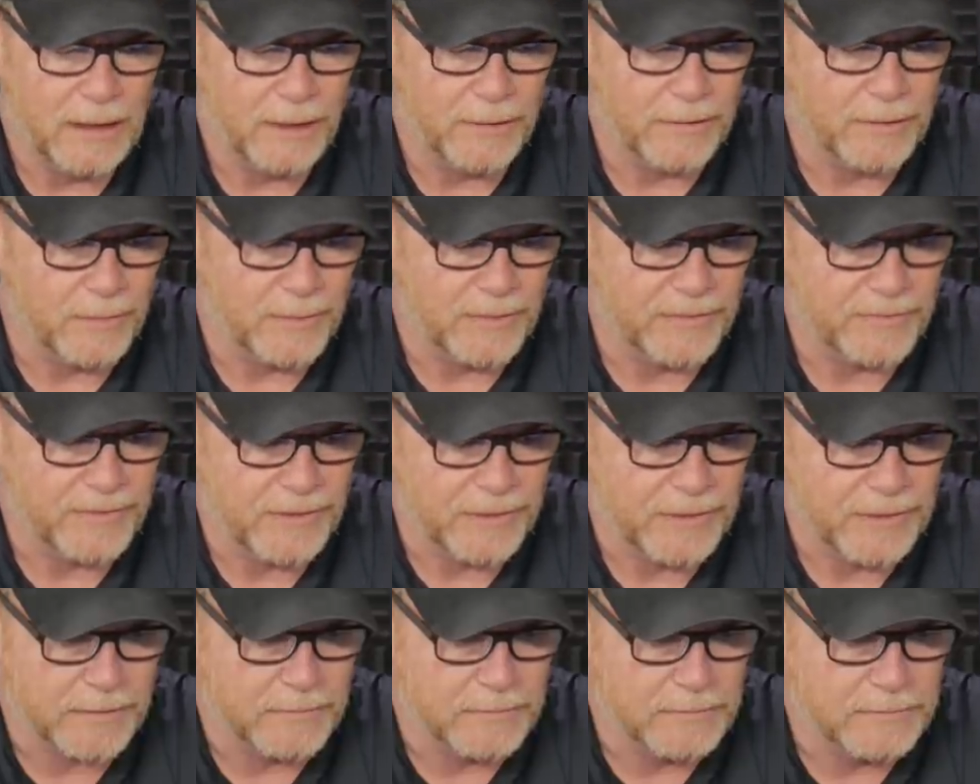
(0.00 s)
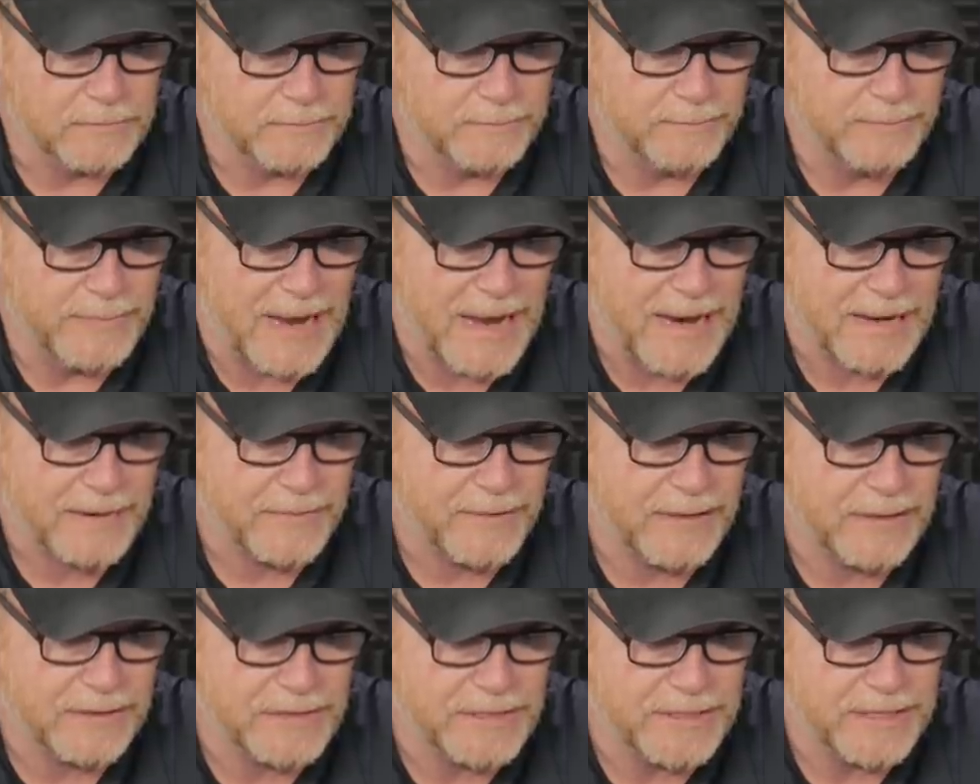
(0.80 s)
on one second.
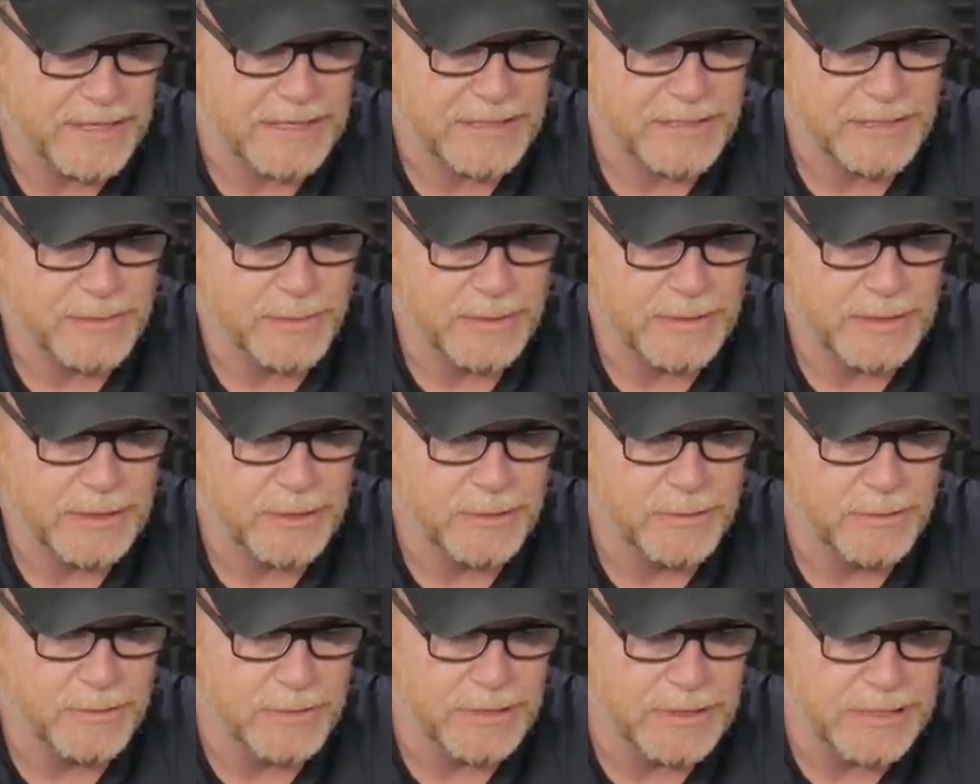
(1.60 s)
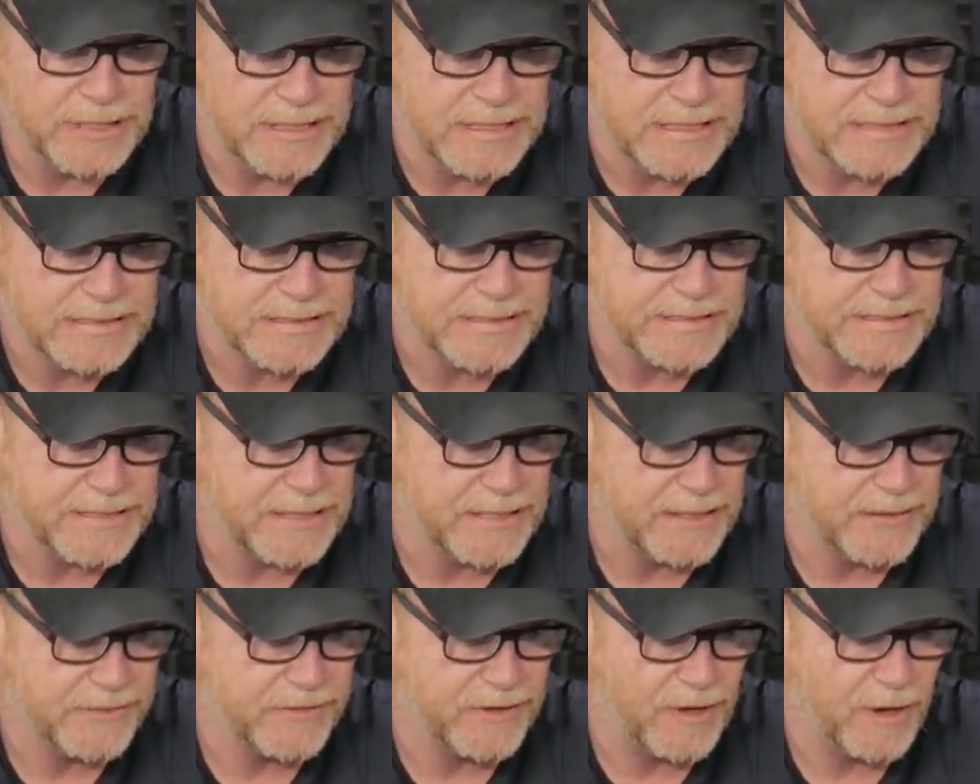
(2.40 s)
Background checks to include gun
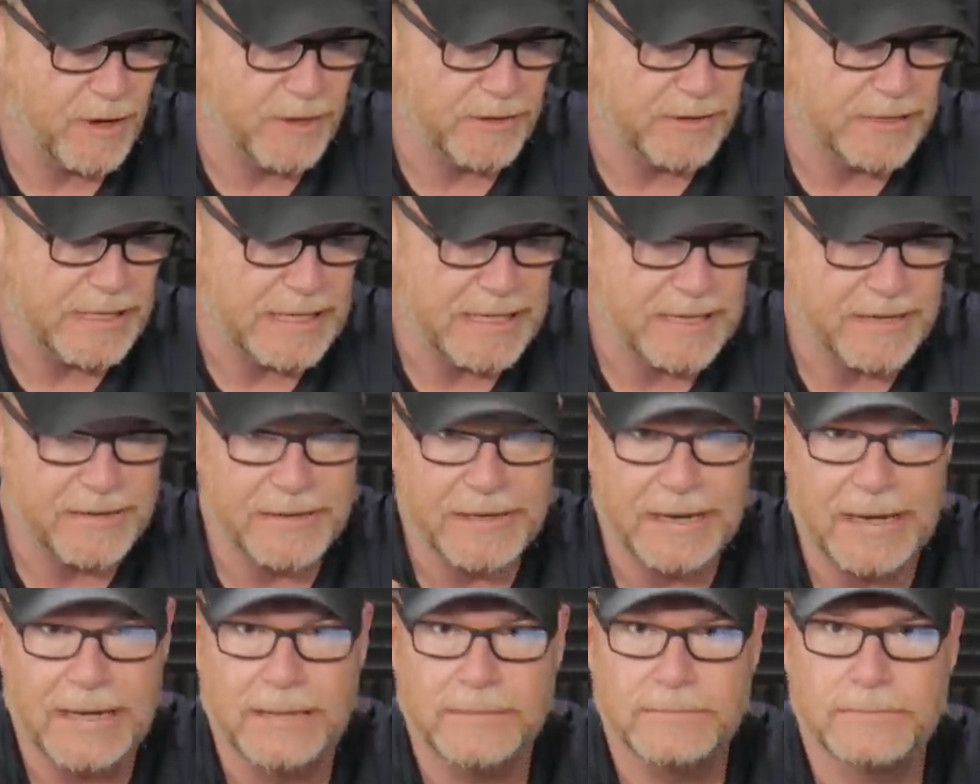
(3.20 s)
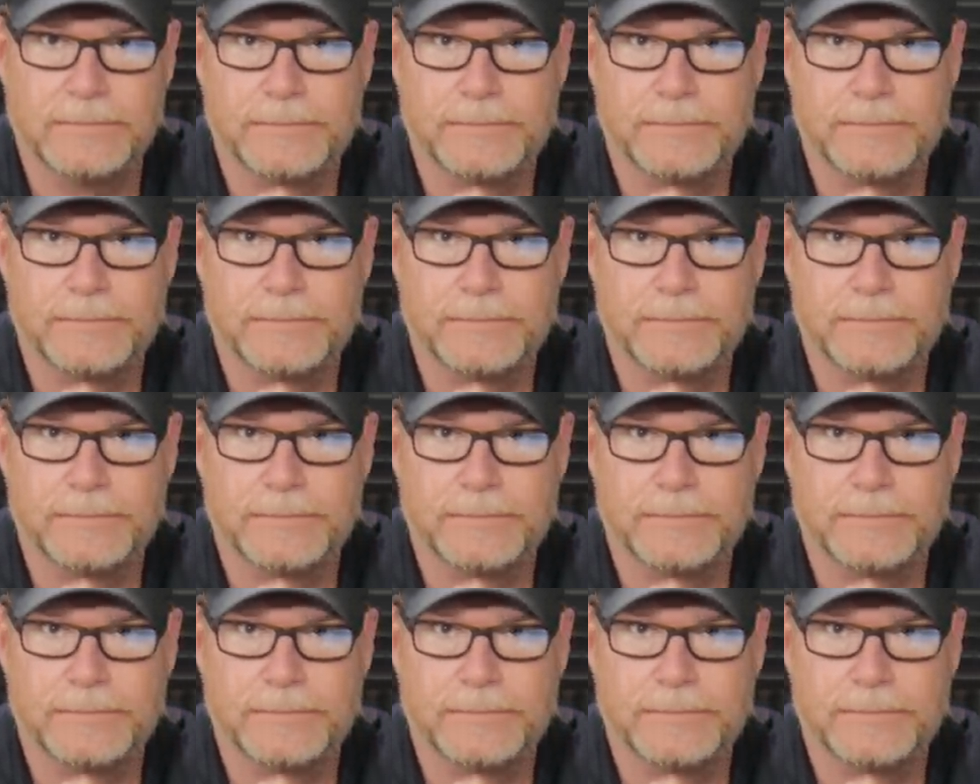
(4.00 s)
sales on the internet.